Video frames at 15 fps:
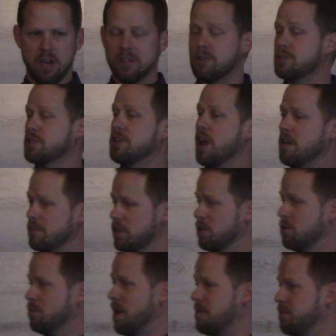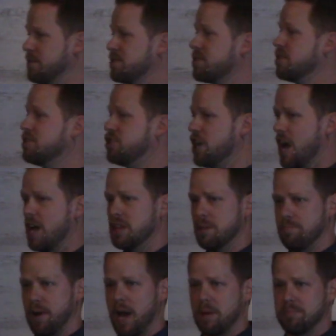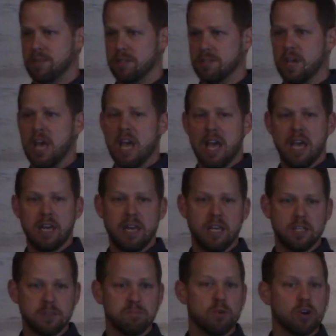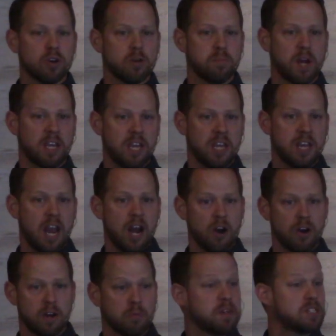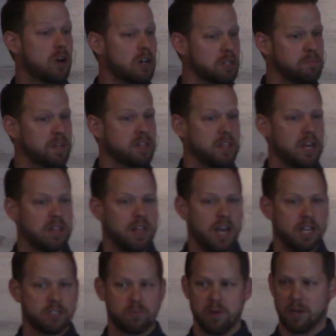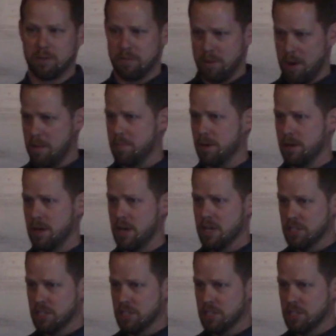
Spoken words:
There's another reference to John the Baptist and his murder by King Herod. We talked about that last week, remember?